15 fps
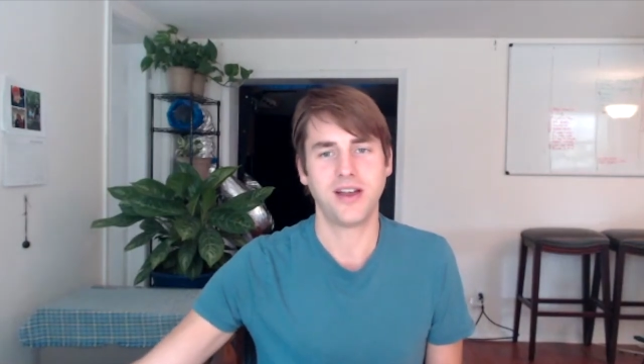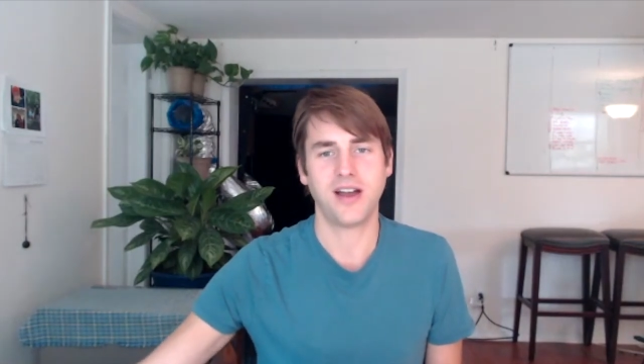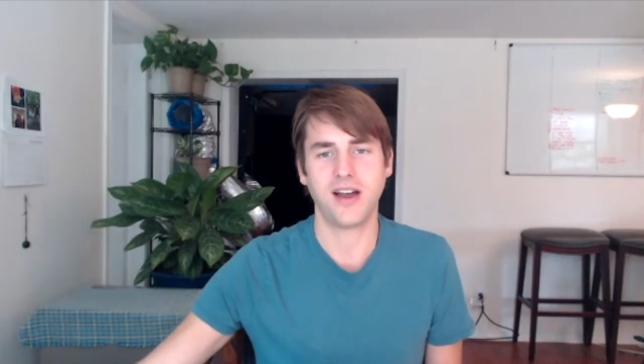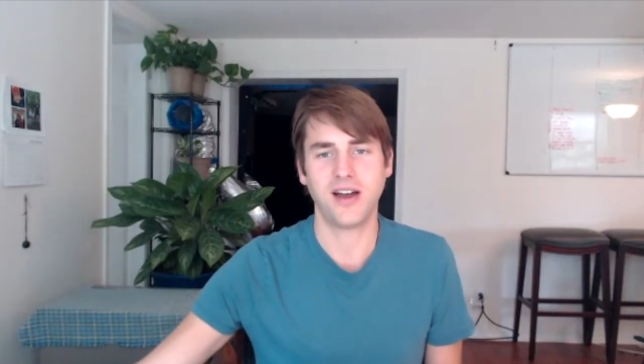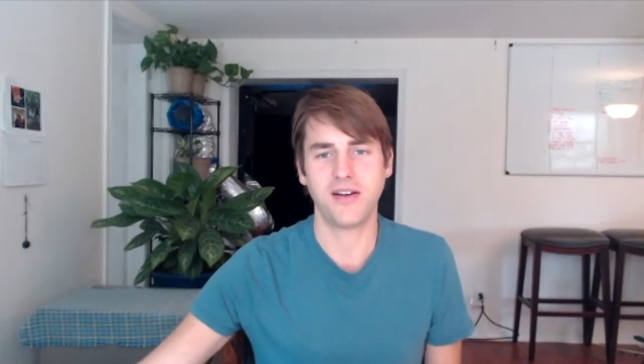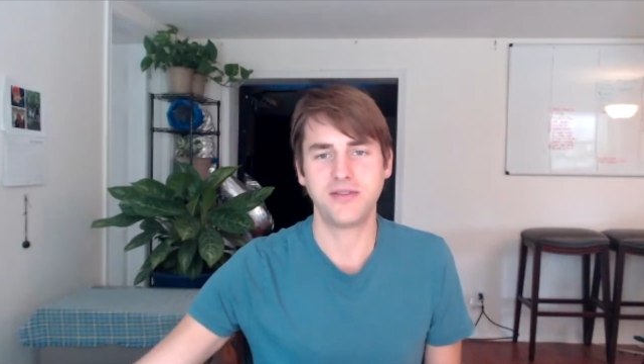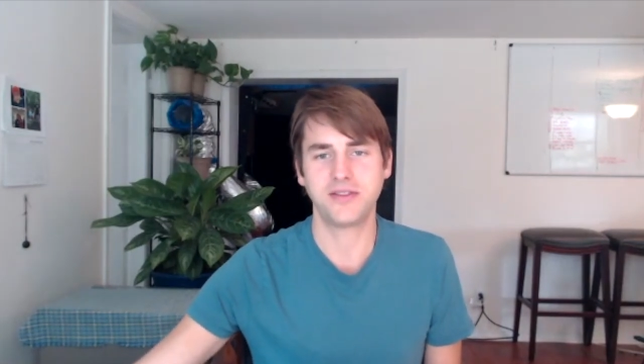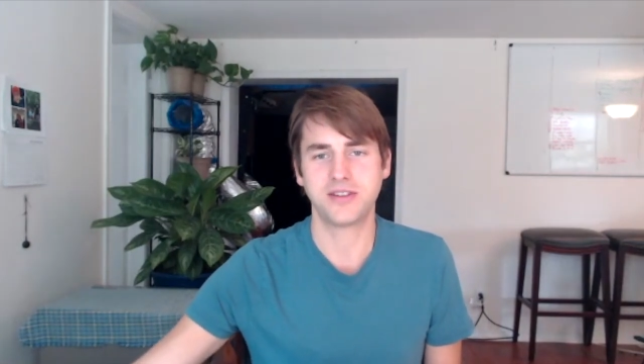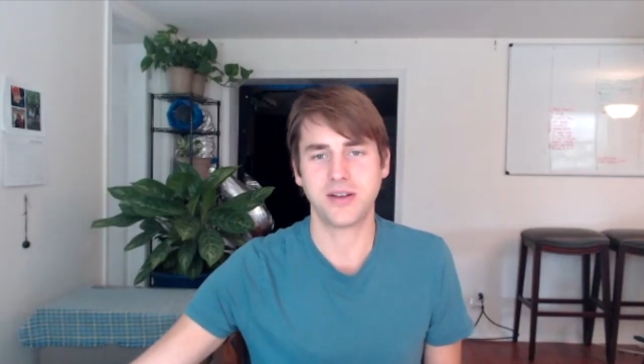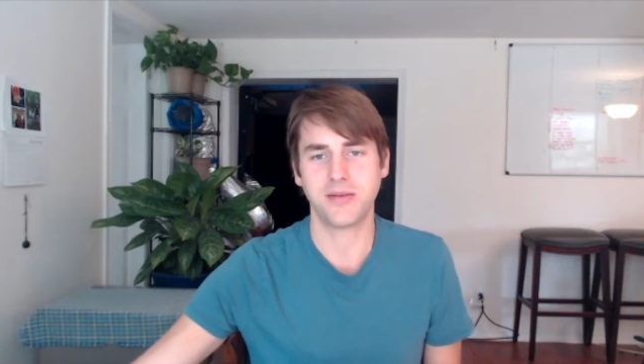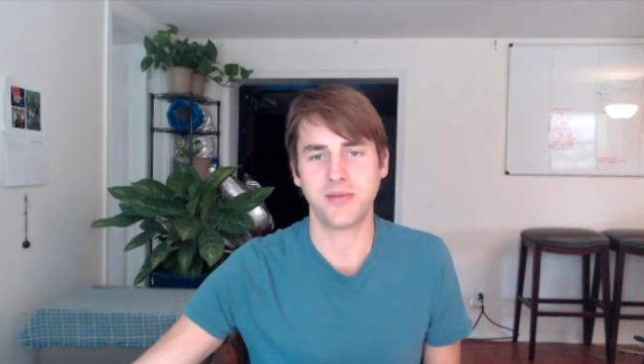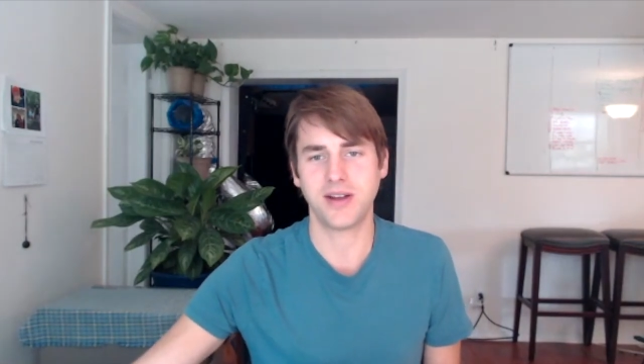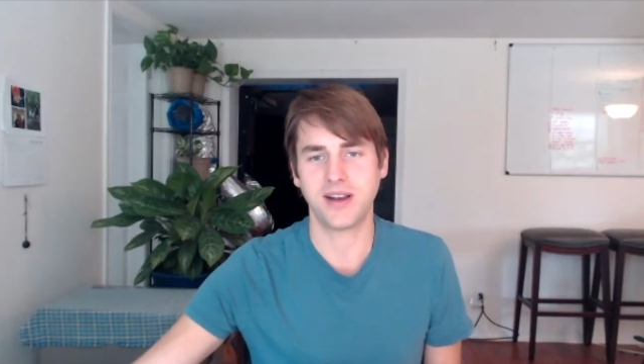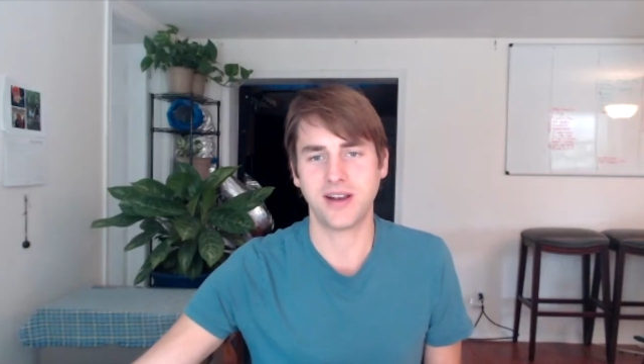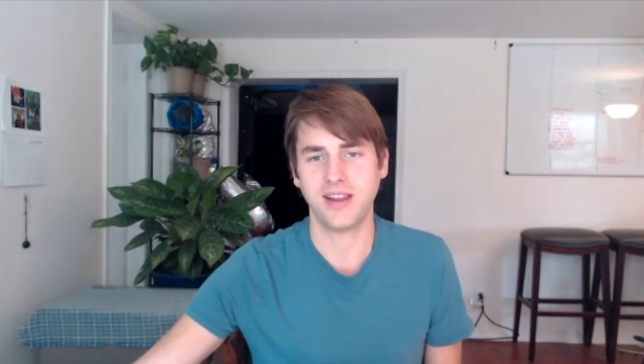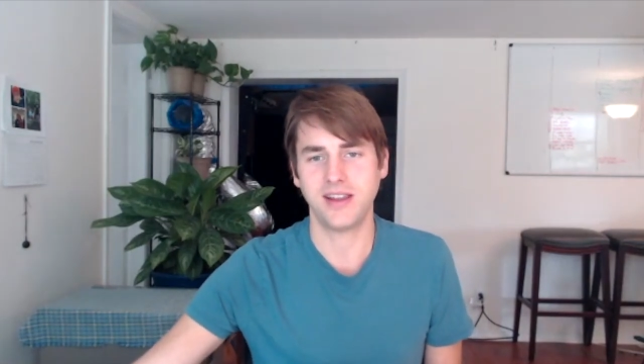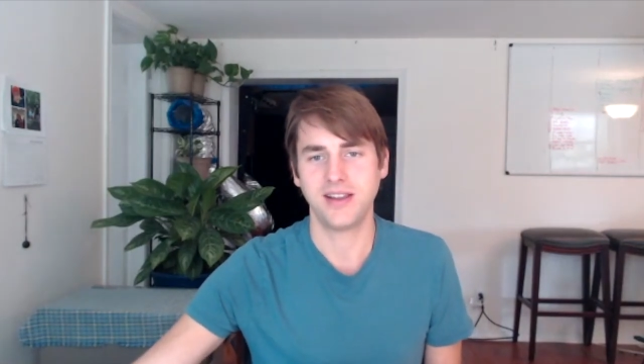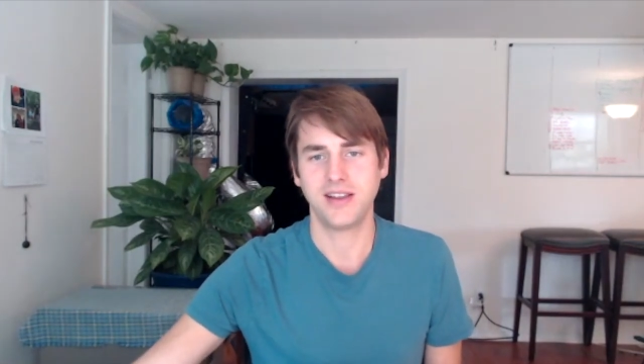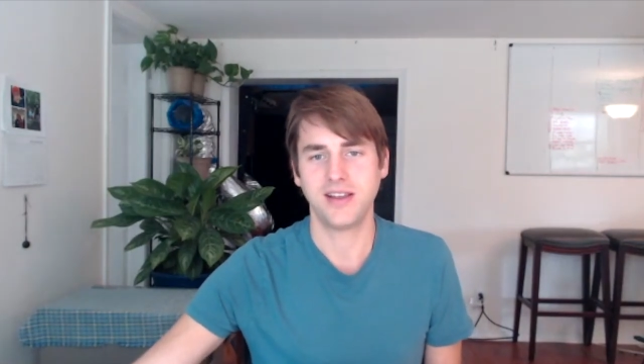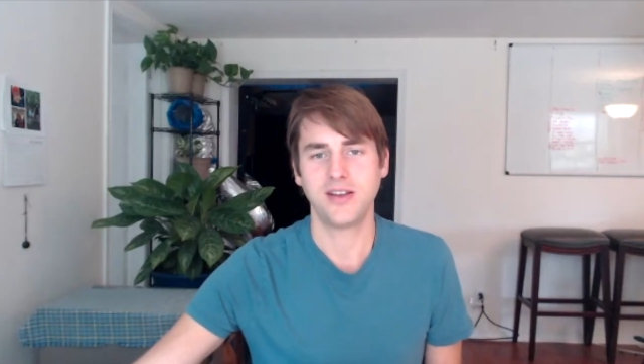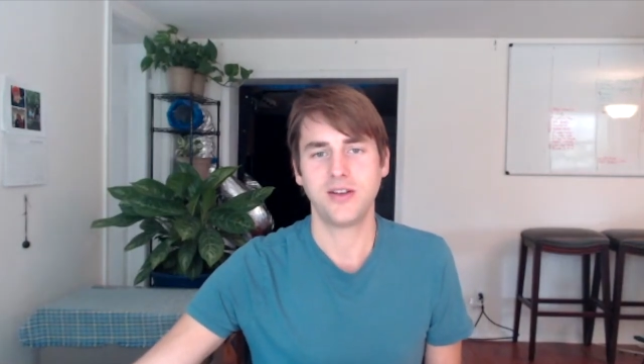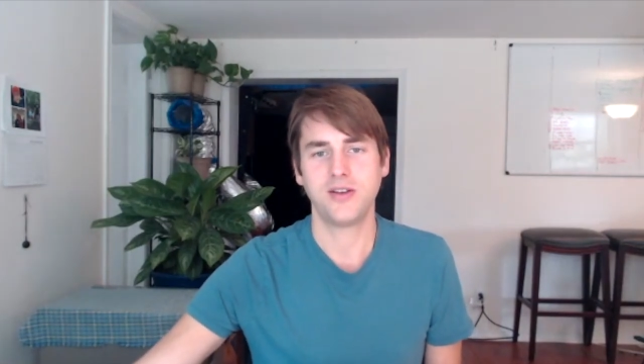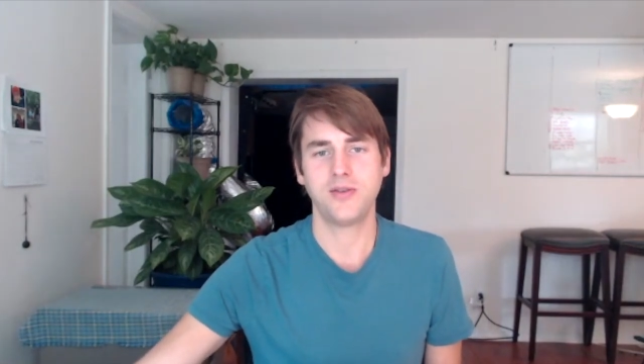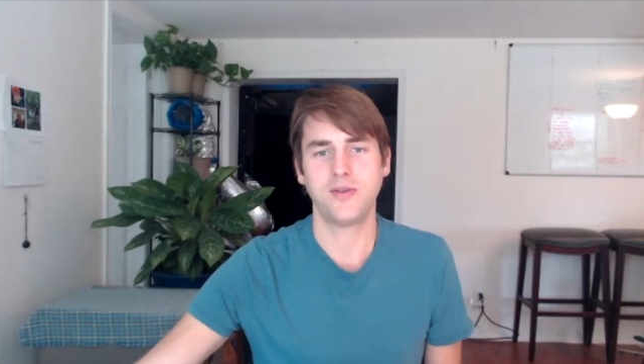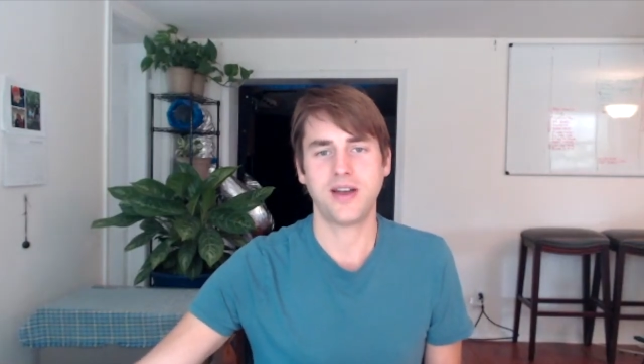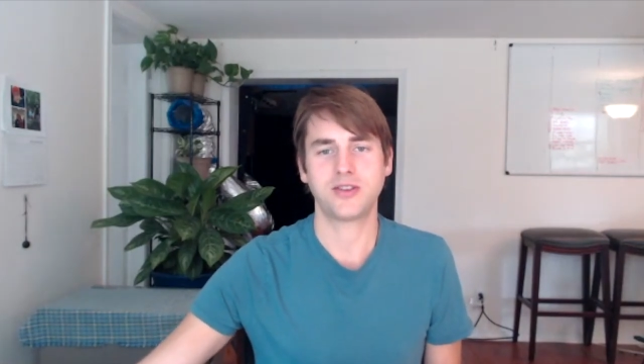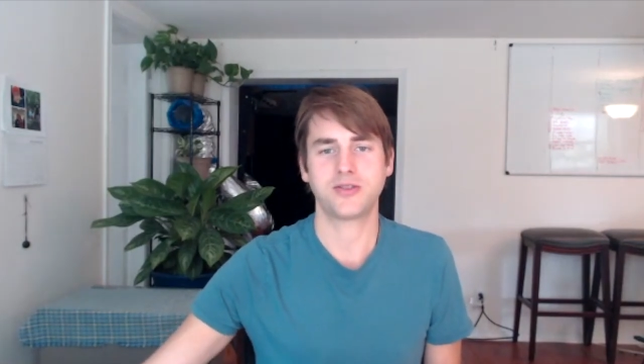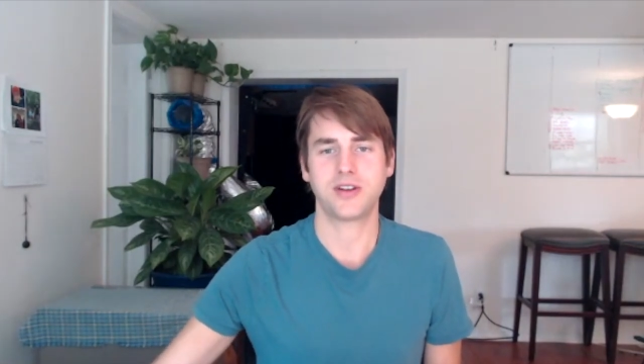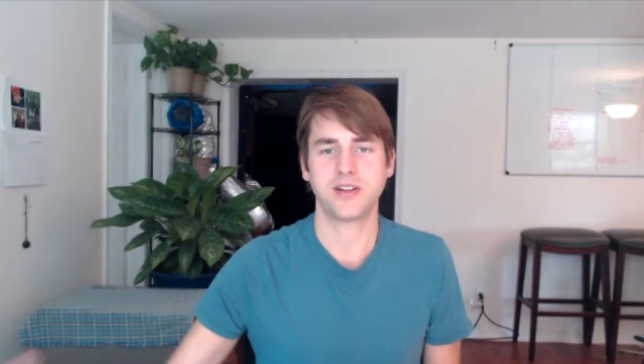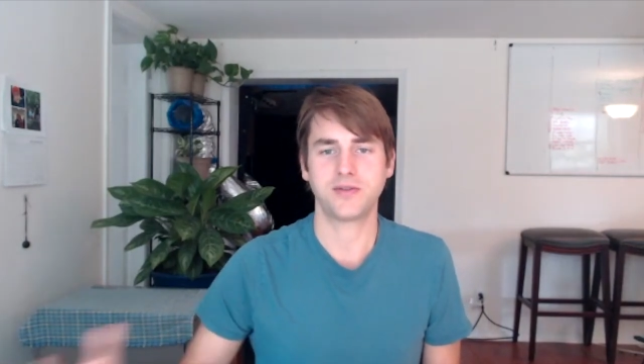of somebody who
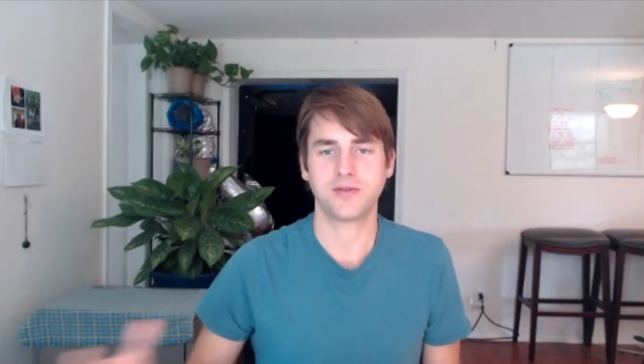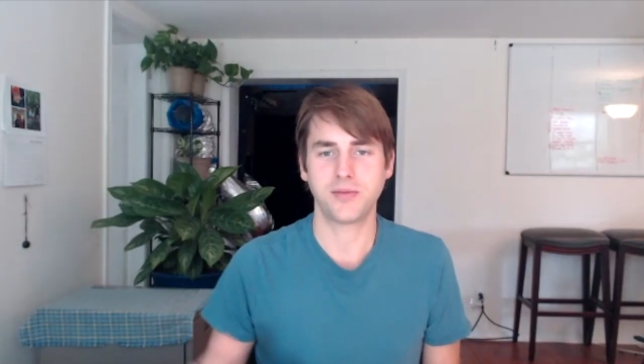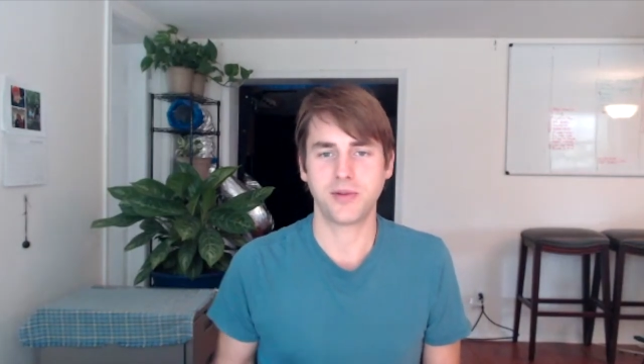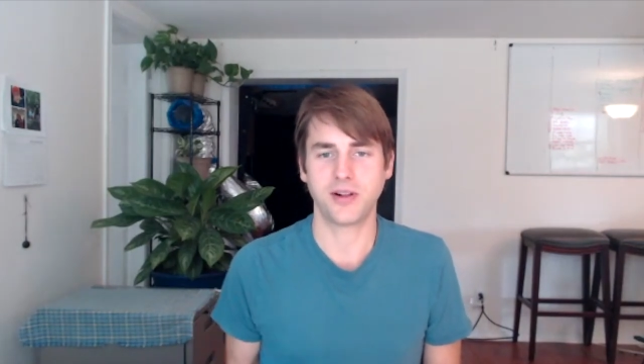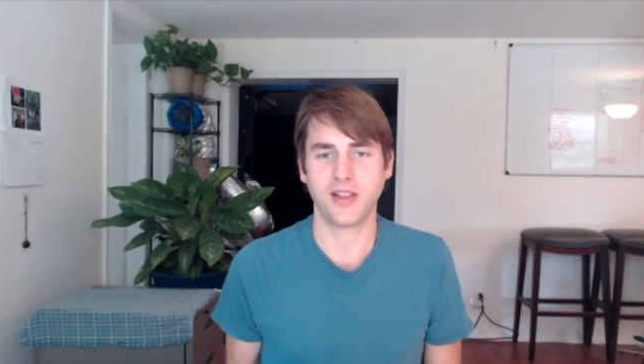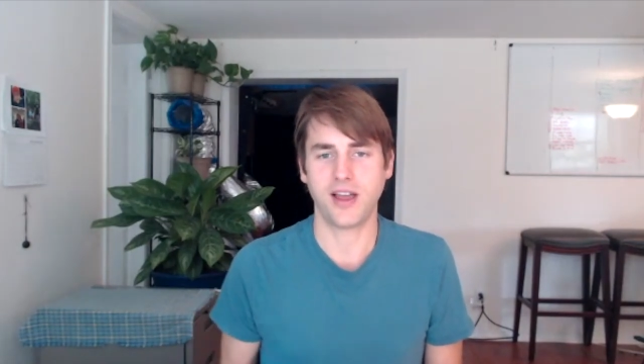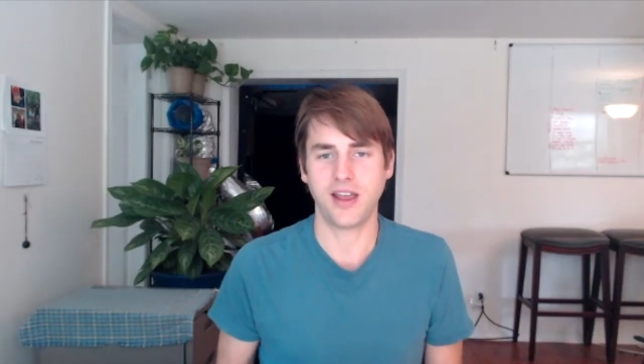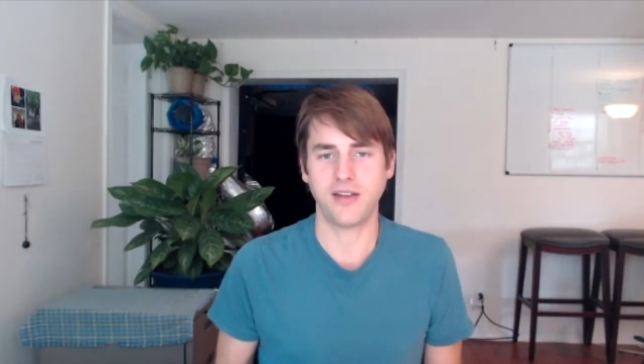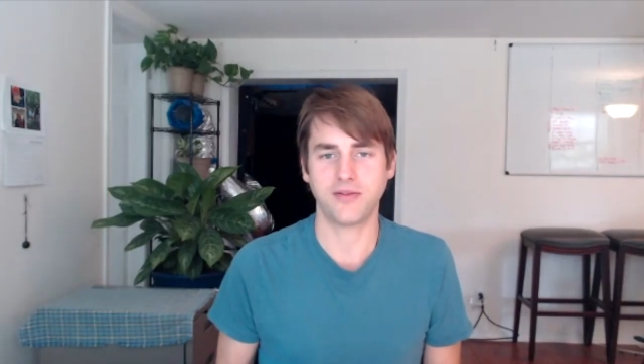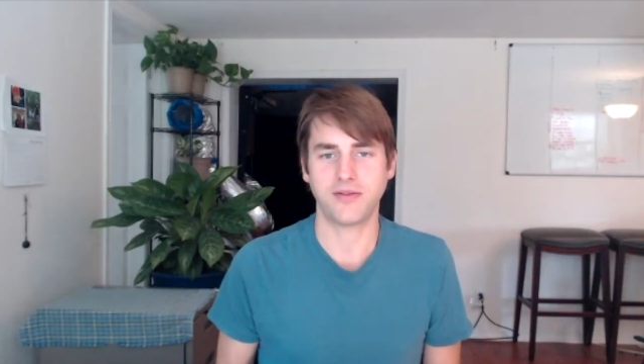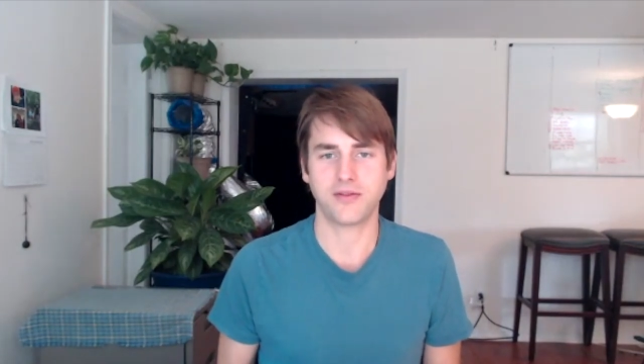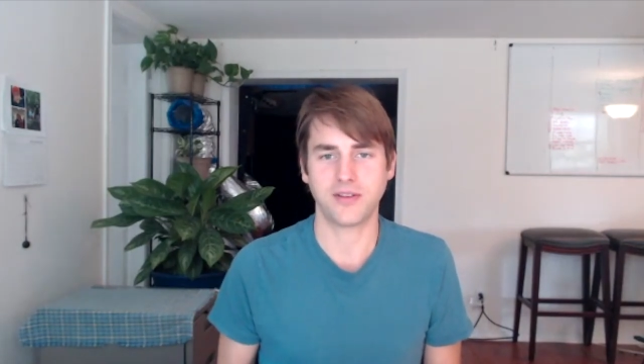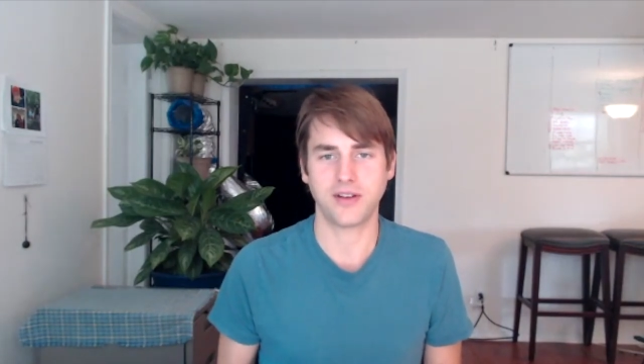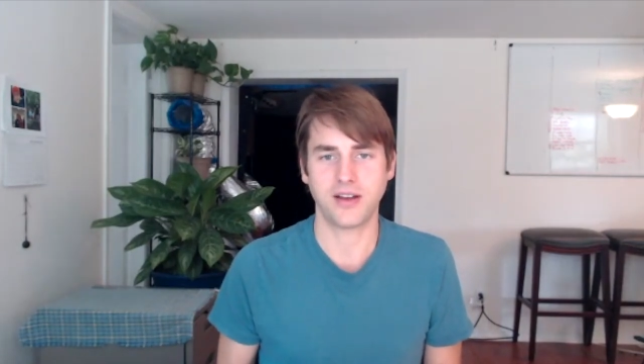has transformed their life.